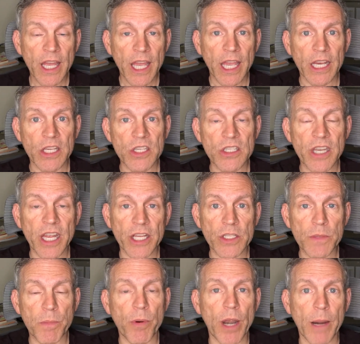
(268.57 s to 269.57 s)
extends
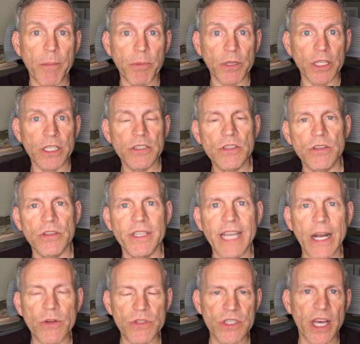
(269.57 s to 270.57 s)
properly to the
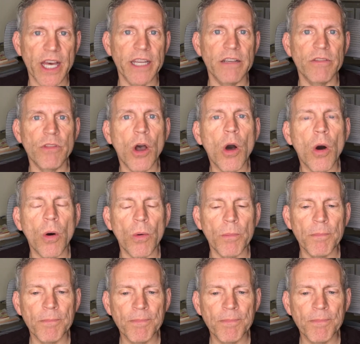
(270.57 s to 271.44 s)
outside of the home.